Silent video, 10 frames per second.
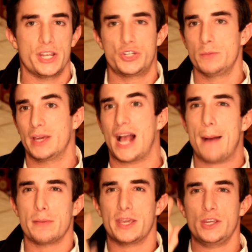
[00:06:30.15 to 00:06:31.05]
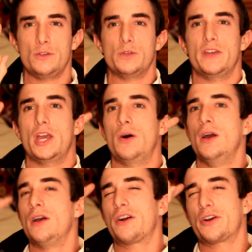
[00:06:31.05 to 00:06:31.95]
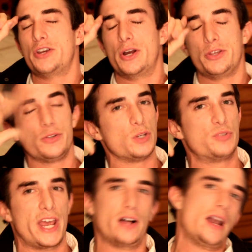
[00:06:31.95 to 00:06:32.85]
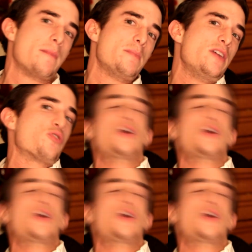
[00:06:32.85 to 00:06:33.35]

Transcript: You shouldn't be like, I'm gonna make a YouTube video or, you know, a YouTube channel and I'm gonna be the